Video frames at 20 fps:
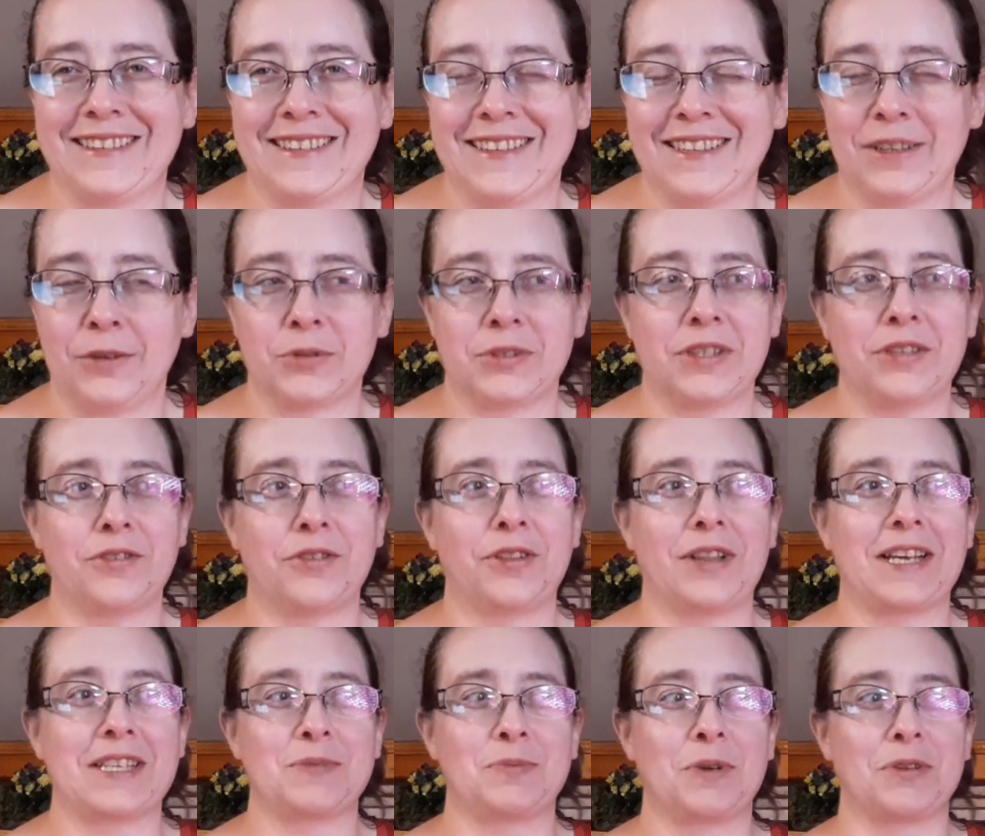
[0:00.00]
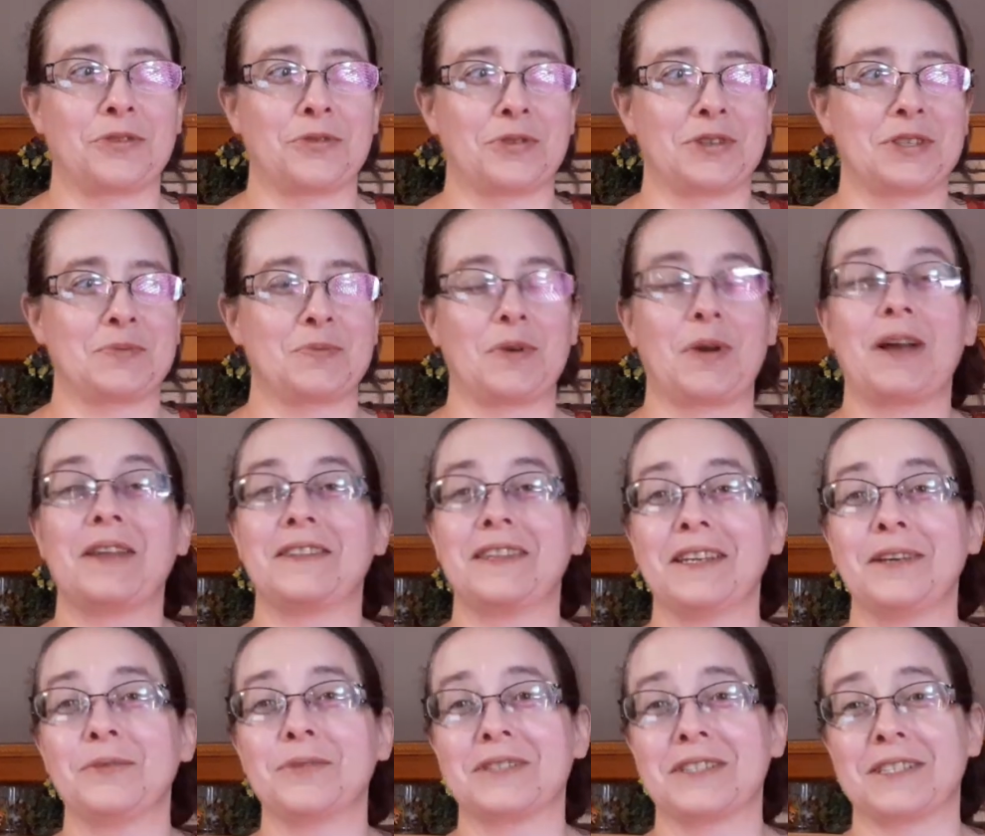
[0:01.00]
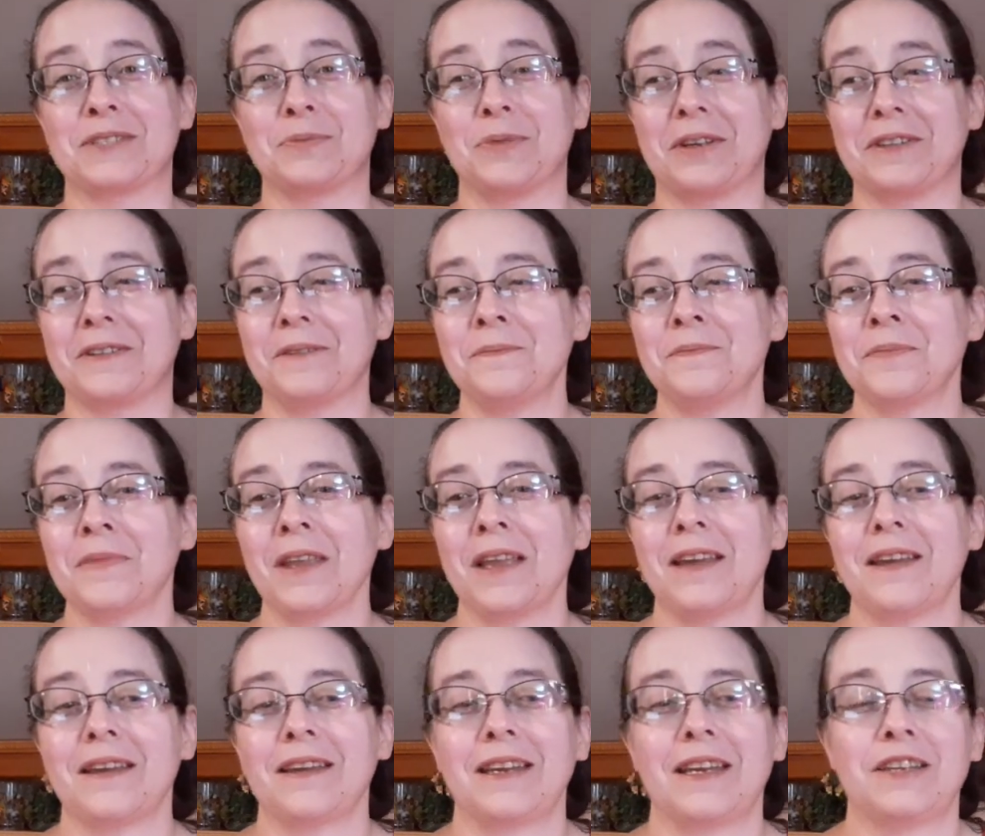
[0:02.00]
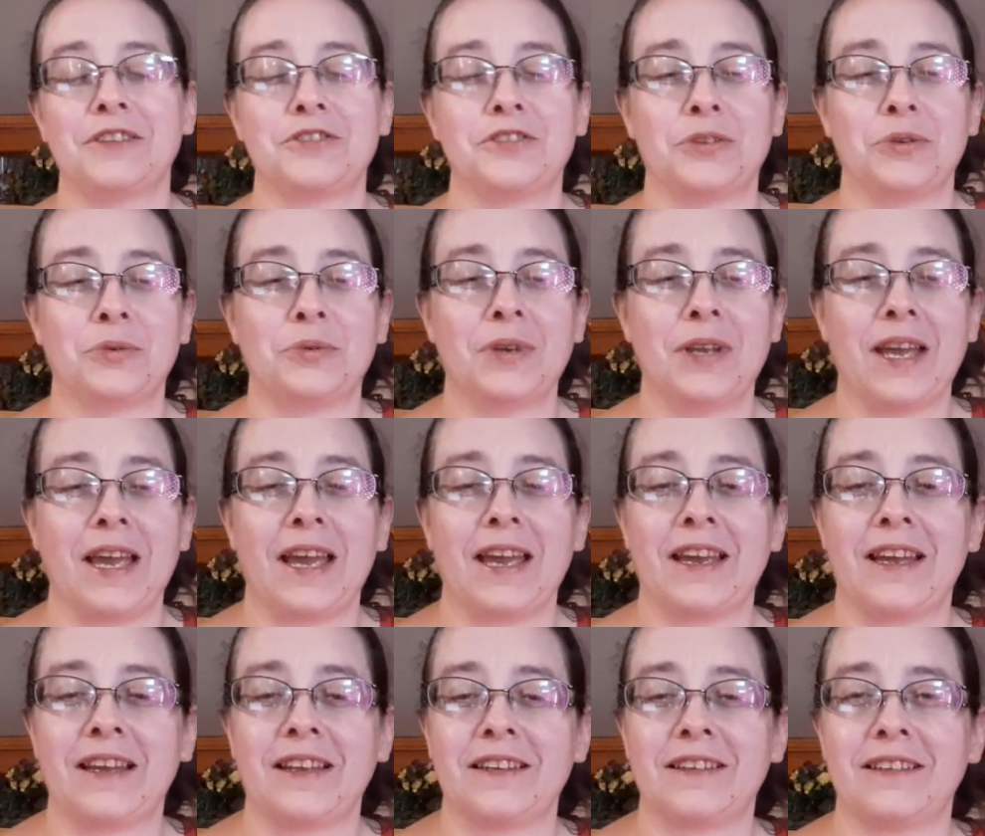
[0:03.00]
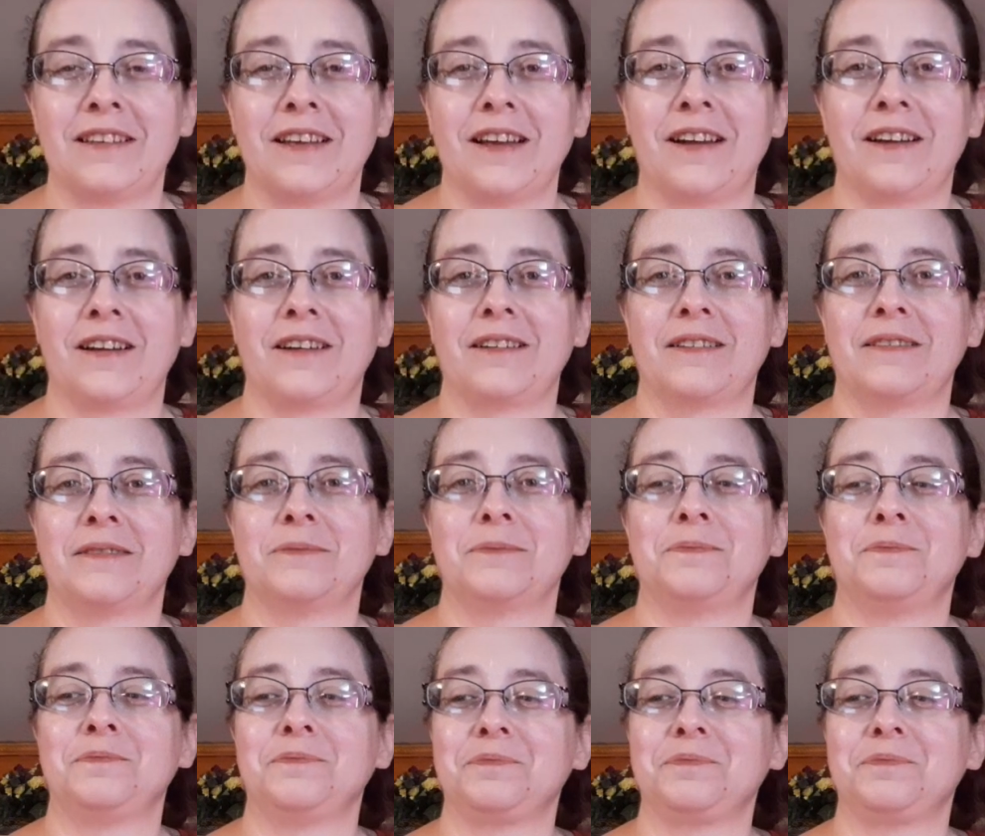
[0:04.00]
It was either last month or this month. I think it was this month. In June, and I